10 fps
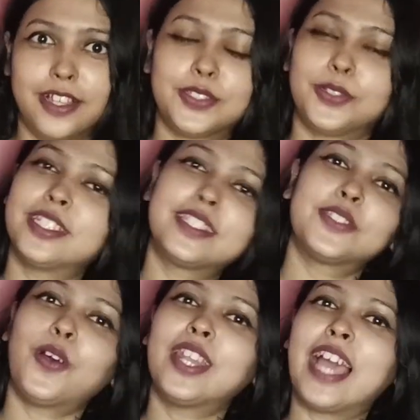So this is
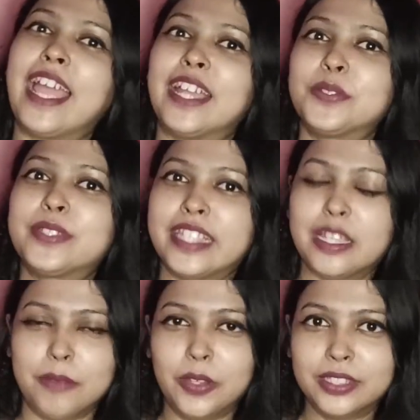all I had to say
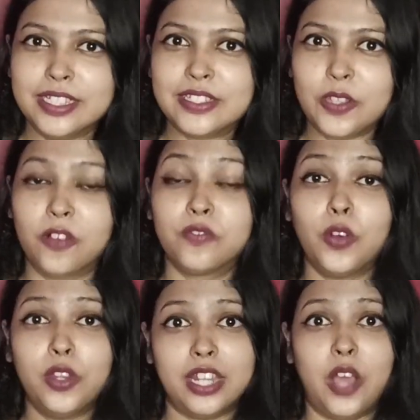about this song
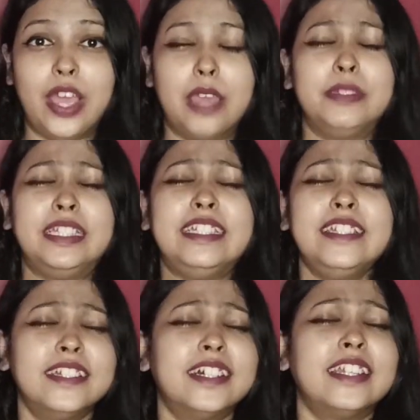for now. I'm
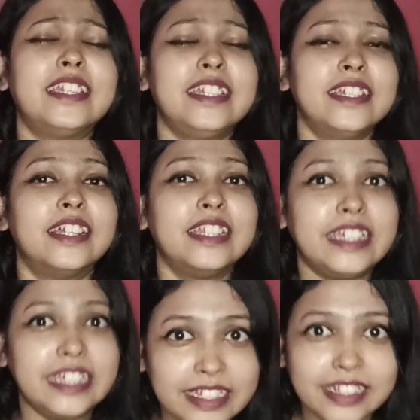eagerly,
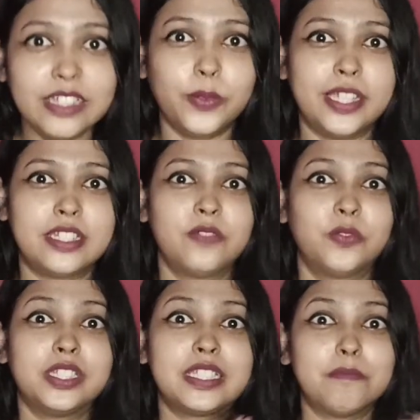eagerly, eagerly waiting
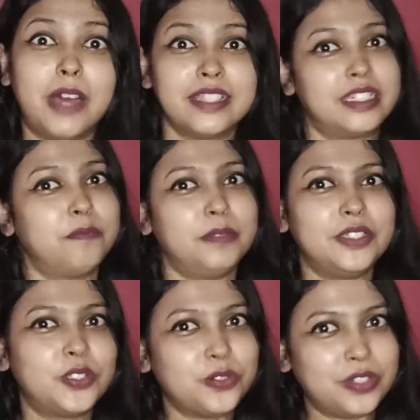for this
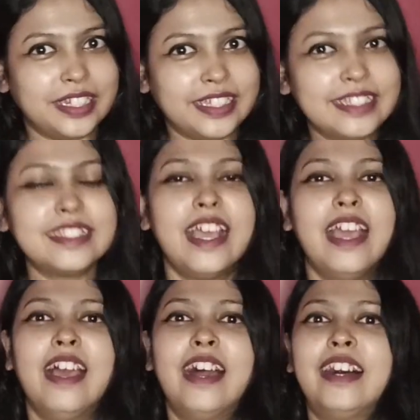masterpiece to release.
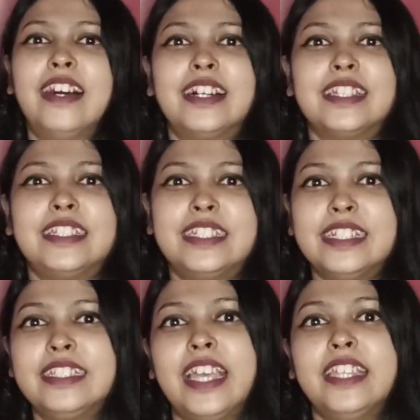
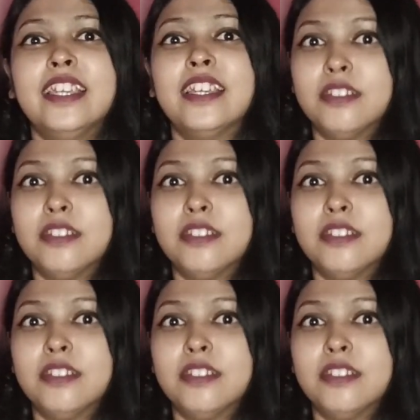Till then,